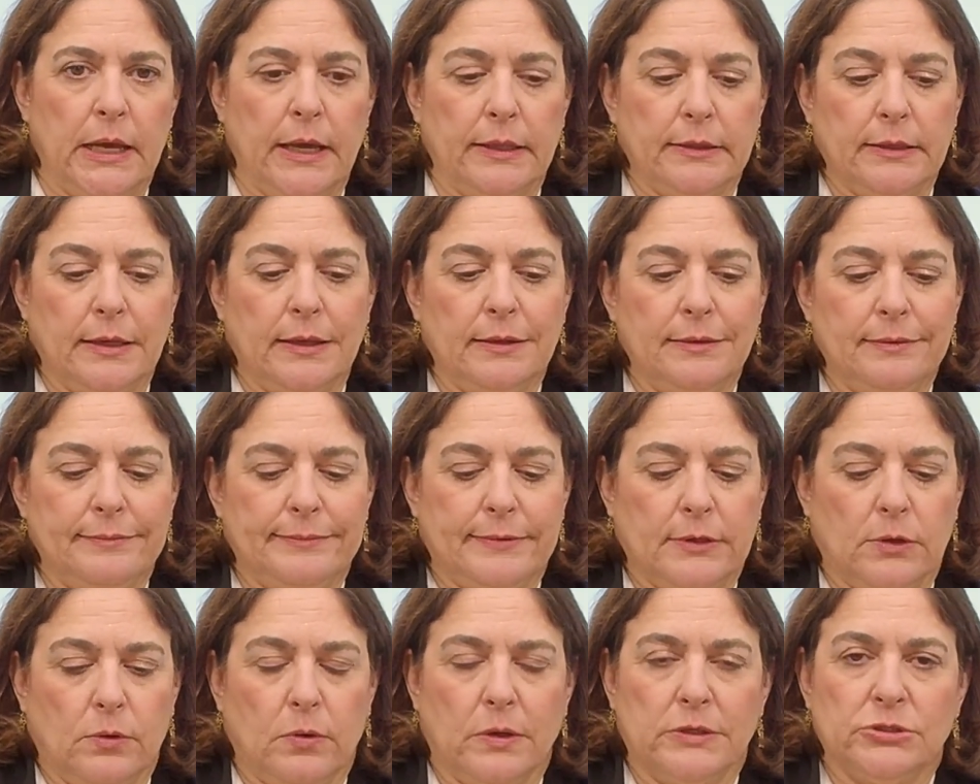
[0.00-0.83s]
And
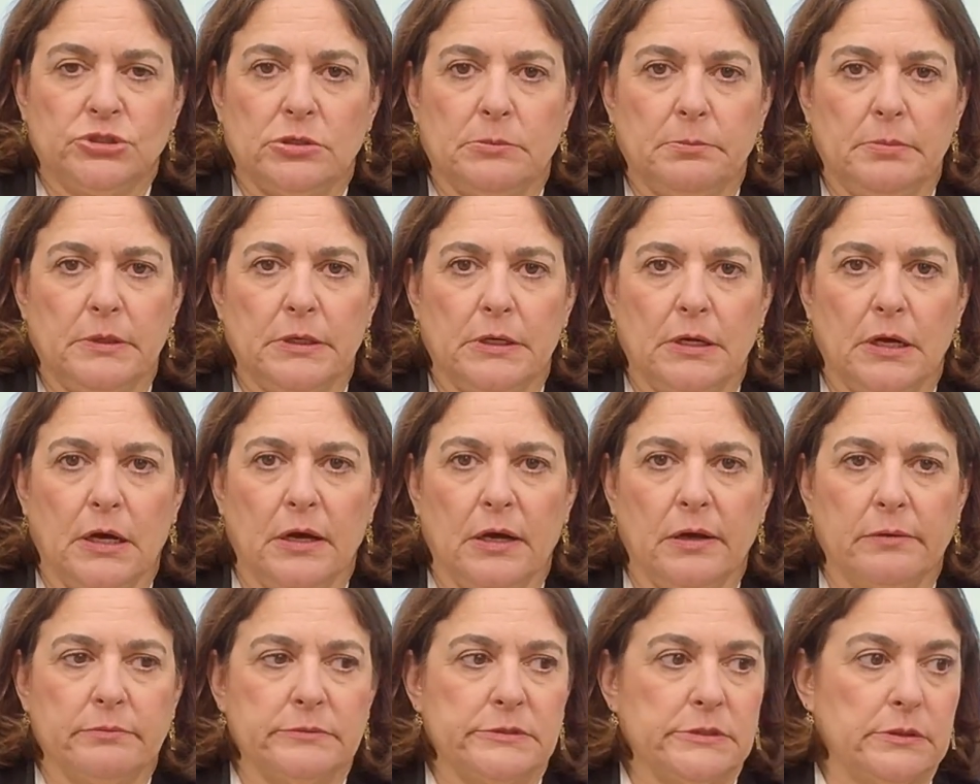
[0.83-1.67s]
then the question
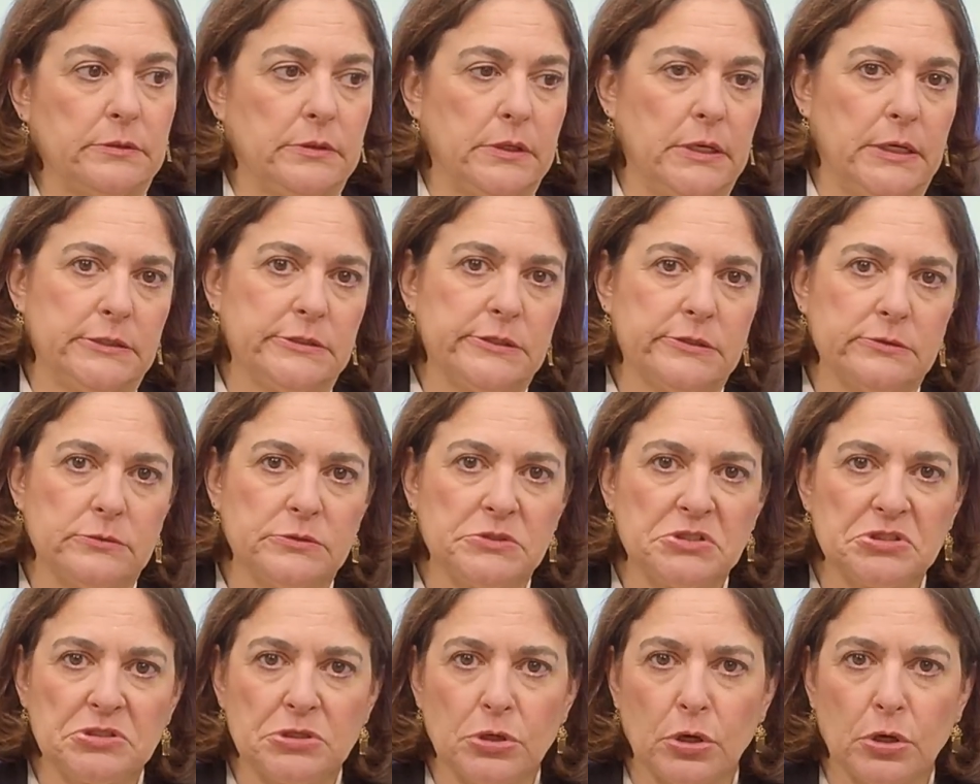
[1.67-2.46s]
becomes, okay, so